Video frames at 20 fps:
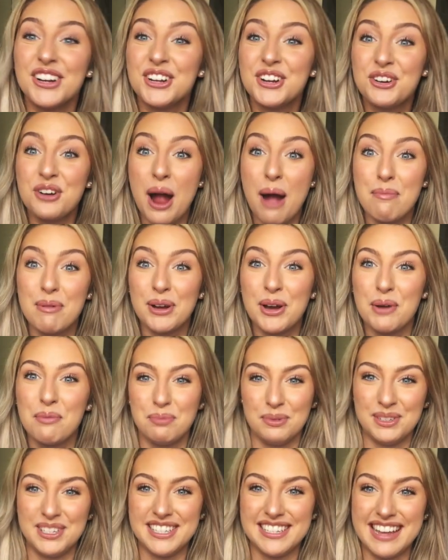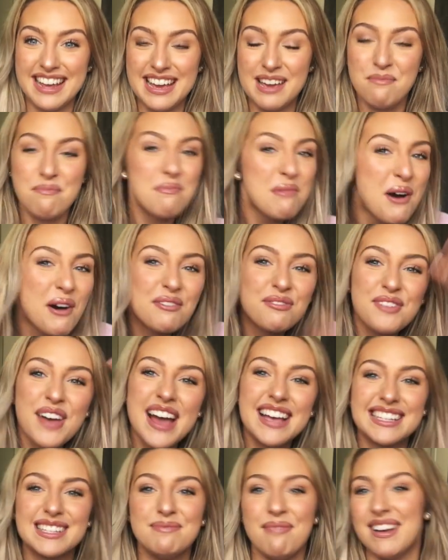grab a cup of tea, put a
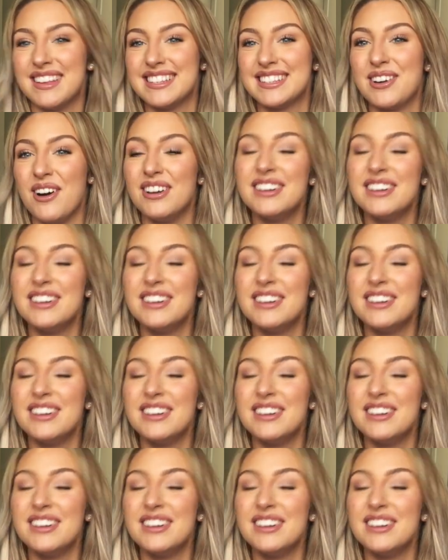face mask